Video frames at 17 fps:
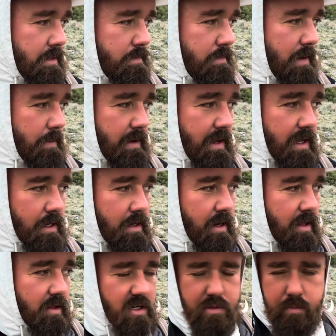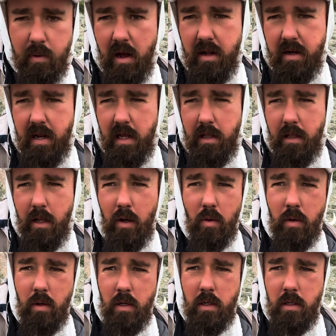maybe hit another spot down
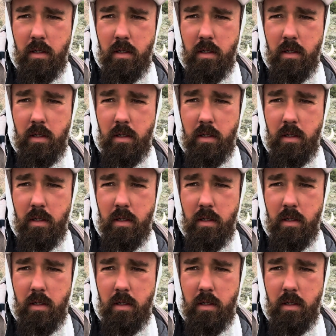low.